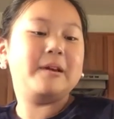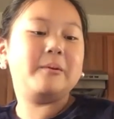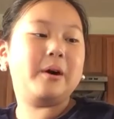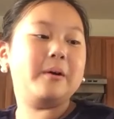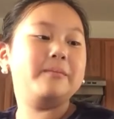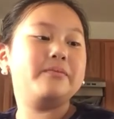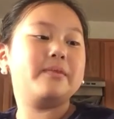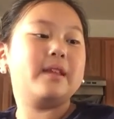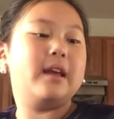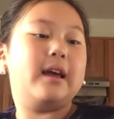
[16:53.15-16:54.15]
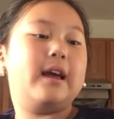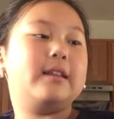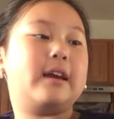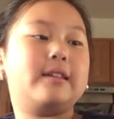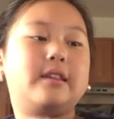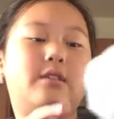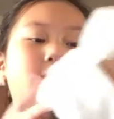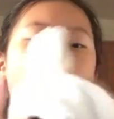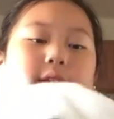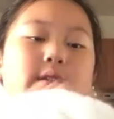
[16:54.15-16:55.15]
Well, and I think
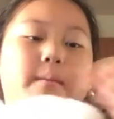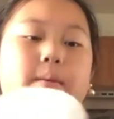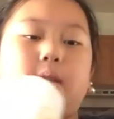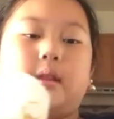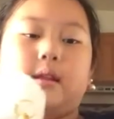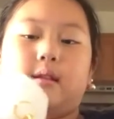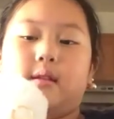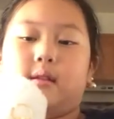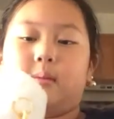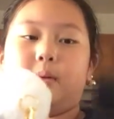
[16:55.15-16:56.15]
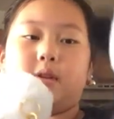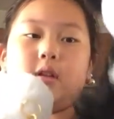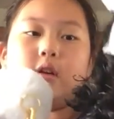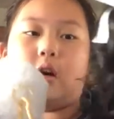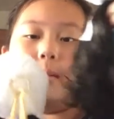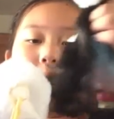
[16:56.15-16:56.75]
you guys can put the doll